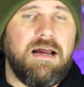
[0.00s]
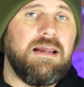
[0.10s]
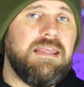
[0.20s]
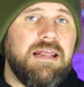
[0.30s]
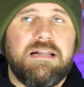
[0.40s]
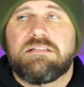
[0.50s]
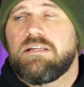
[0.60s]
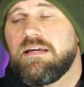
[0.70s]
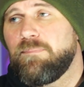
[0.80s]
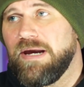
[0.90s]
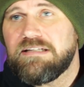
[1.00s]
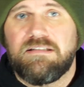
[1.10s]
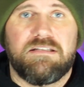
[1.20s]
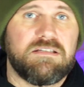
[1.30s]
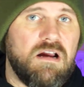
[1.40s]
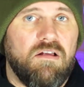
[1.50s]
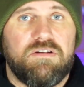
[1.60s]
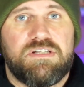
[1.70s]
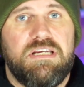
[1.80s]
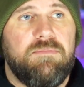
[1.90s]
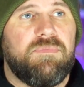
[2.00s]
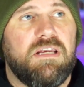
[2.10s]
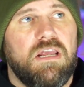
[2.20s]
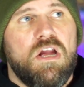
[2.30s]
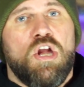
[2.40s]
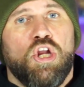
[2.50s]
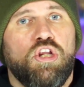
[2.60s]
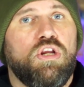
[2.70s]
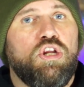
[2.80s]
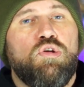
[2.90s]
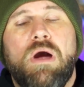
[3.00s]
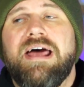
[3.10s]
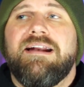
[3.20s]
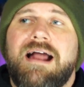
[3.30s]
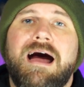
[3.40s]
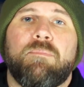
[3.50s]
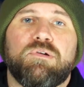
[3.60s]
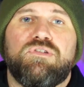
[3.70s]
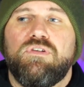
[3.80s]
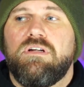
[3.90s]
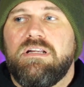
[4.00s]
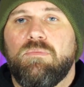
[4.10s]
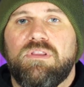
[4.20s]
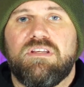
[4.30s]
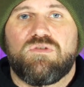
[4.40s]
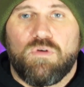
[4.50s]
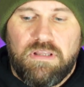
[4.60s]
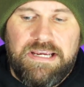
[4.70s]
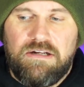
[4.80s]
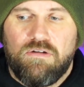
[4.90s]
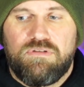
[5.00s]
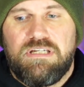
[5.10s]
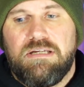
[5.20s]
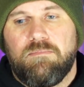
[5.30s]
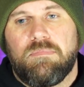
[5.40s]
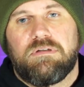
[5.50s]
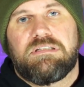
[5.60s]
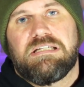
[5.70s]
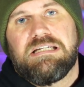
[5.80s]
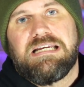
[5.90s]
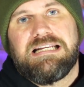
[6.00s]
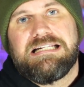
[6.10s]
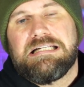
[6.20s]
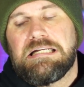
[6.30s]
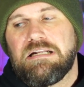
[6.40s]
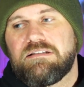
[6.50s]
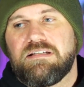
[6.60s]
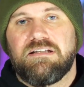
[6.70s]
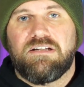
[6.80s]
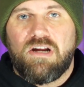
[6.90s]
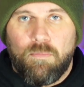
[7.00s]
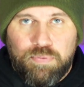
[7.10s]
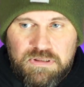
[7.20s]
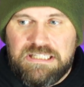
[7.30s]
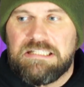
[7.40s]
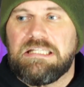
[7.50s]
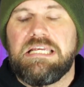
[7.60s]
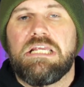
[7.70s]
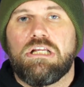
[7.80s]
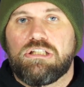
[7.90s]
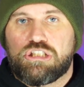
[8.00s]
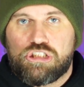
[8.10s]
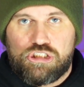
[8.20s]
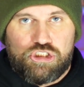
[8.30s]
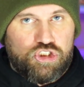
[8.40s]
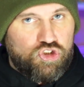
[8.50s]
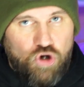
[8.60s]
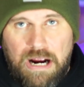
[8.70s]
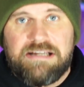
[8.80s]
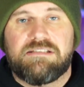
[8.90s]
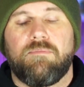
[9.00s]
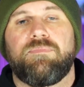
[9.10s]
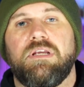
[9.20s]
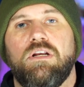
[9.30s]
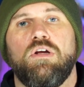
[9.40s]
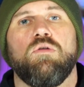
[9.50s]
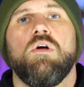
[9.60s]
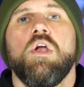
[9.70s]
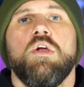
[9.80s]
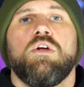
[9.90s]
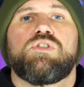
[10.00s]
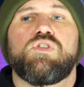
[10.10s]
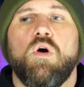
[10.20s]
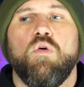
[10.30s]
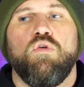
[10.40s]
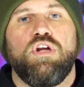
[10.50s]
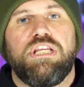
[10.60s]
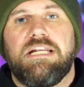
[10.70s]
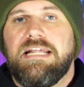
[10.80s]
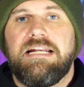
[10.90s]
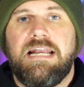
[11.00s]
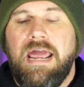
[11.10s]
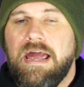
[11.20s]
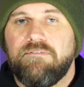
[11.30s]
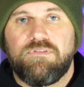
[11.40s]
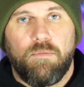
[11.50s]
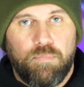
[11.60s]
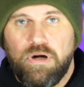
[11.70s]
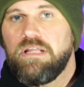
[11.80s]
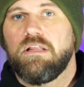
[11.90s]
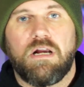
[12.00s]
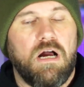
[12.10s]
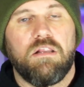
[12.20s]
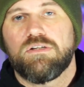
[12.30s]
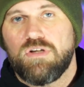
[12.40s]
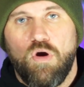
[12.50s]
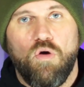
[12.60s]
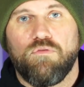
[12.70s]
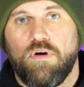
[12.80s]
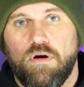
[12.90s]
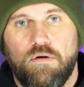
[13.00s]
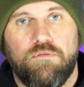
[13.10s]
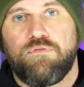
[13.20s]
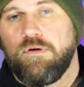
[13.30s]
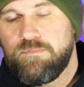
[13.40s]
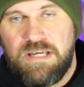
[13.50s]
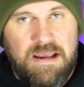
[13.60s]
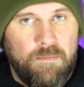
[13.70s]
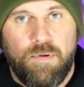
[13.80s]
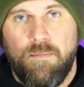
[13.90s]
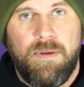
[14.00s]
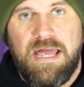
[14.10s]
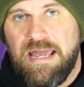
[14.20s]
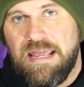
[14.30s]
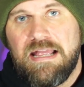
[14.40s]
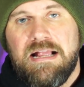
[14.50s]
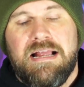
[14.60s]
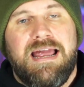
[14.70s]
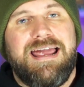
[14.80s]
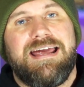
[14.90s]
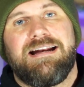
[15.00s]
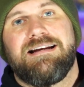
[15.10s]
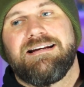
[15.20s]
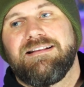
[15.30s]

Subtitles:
again, it's like back to this color scheme thing. You had an opportunity with this Orlando team to completely try something new. So you didn't have to bring the colors over from Tampa Bay, and